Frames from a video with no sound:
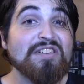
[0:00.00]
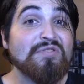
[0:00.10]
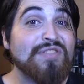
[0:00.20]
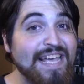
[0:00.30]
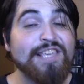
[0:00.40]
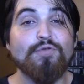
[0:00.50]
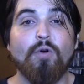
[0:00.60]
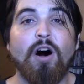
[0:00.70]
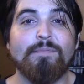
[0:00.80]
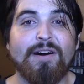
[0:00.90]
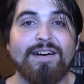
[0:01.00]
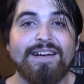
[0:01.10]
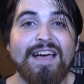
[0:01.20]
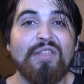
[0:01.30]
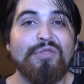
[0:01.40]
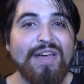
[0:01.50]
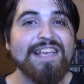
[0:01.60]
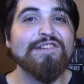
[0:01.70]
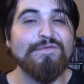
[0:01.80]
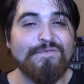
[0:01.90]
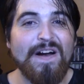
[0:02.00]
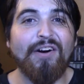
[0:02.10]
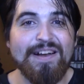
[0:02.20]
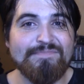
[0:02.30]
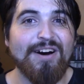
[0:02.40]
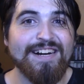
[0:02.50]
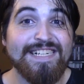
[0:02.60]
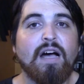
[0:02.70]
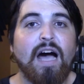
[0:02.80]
Thank you, Walmart. Thank you very much.